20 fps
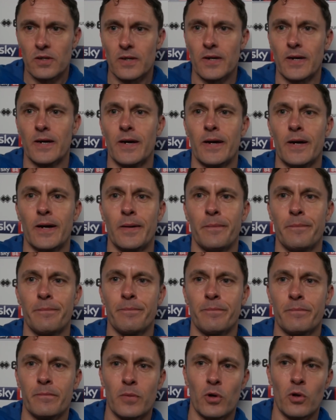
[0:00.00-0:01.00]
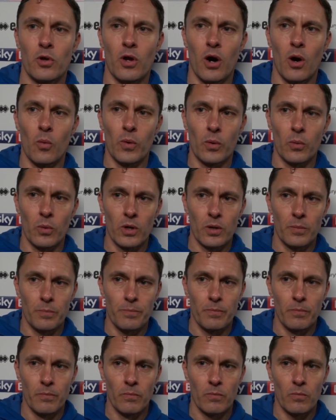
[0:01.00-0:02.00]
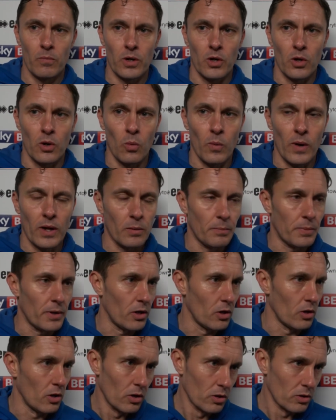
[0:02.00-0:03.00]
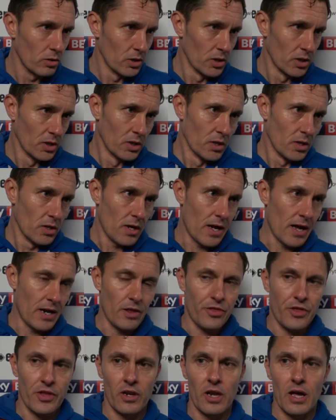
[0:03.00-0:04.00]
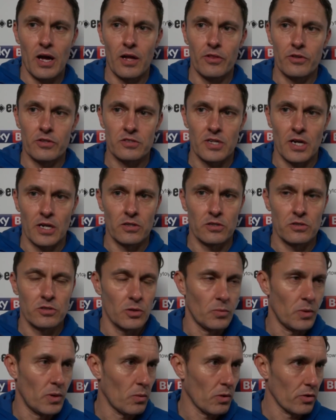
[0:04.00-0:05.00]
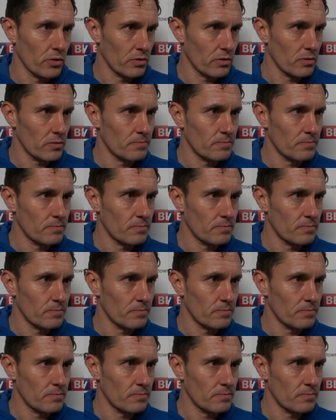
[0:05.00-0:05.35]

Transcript: But no, we were, you know, well below anything like the standards that we want.